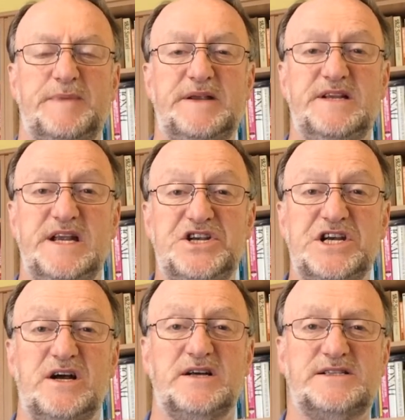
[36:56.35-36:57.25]
been
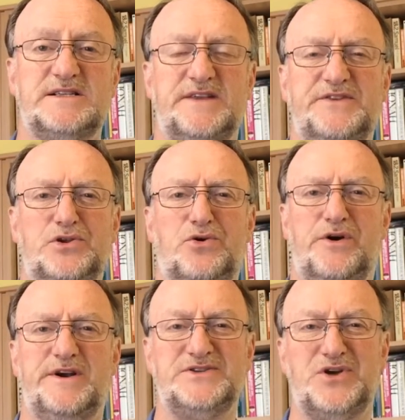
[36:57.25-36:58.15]
teaching us that the
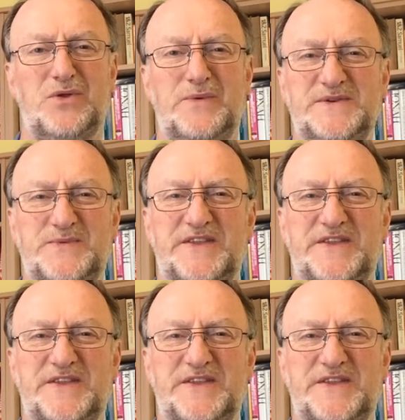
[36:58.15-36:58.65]
Lord is always